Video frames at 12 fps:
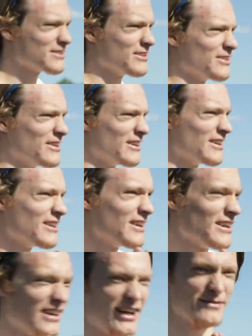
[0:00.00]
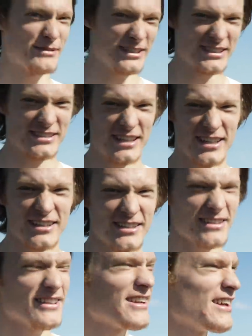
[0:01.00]
Dude, I'm really excited.
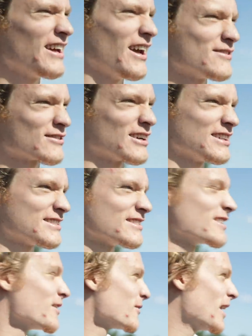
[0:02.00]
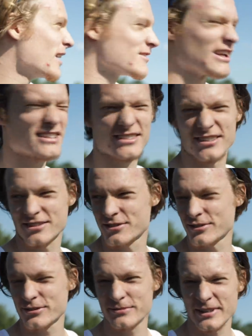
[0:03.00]
I haven't raced in a while, not as long as
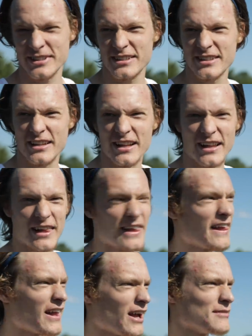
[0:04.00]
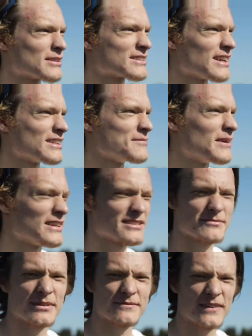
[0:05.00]
Drew, but I'm excited to pace
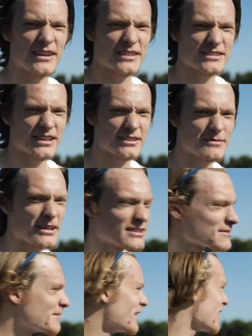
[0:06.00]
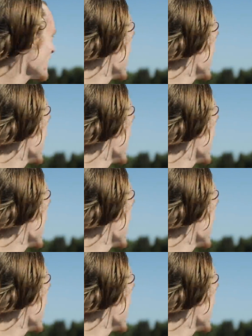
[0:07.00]
him. I'm very excited to pace him, yeah.